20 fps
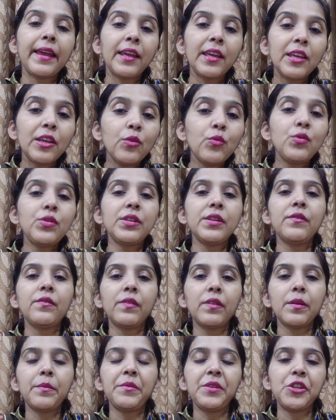acute
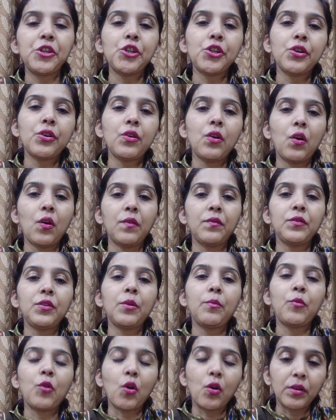inflammation of
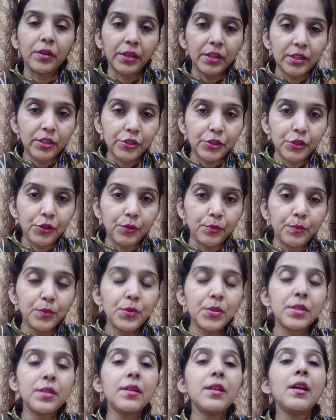the bronchial
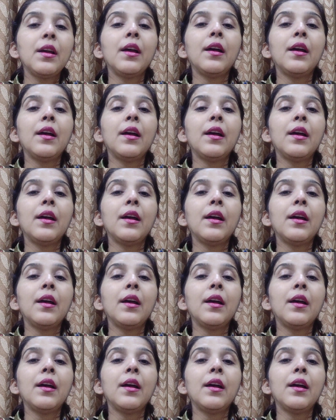tubes